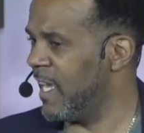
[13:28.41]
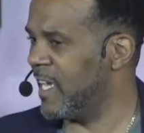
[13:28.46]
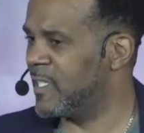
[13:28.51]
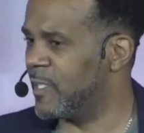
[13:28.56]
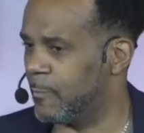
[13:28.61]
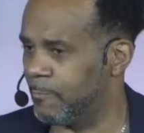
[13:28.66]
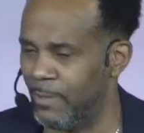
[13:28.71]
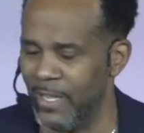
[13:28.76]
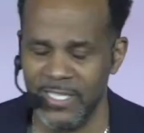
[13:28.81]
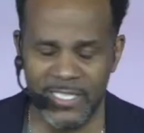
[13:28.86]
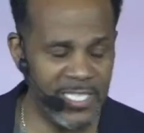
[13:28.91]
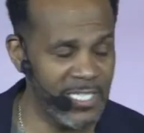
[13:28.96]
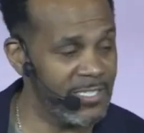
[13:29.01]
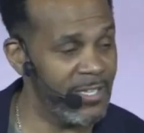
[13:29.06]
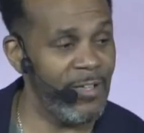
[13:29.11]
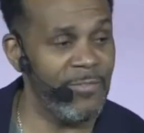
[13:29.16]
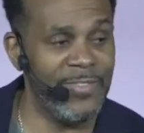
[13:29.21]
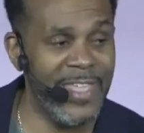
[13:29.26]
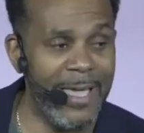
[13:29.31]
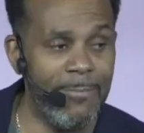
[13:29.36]
expenses
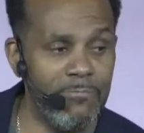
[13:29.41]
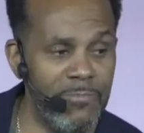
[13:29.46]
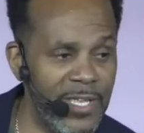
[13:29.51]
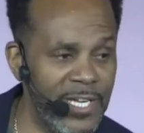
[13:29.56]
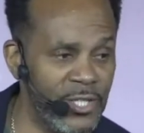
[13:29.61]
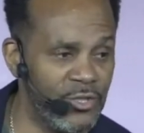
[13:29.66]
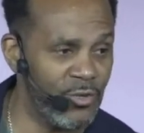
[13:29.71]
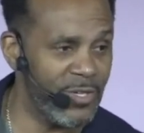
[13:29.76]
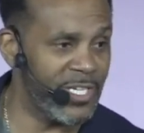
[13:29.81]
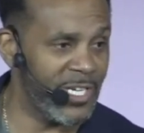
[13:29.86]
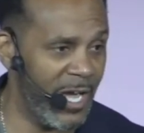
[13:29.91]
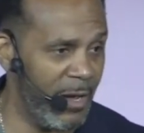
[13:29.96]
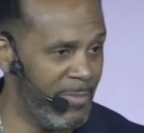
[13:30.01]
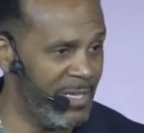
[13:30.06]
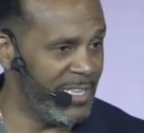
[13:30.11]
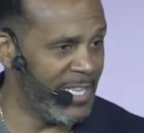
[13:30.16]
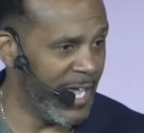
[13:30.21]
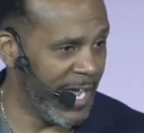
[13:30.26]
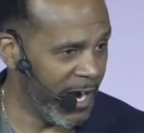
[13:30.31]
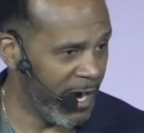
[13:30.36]
of that ministry
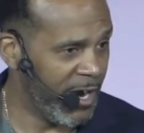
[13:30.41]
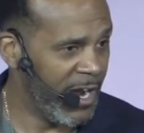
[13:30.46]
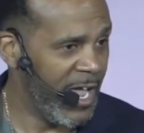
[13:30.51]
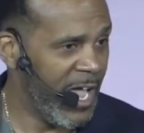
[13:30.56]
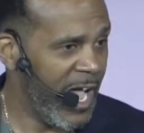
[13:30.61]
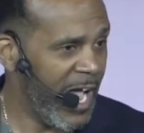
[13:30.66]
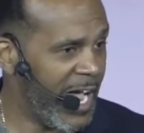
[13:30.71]
coming there.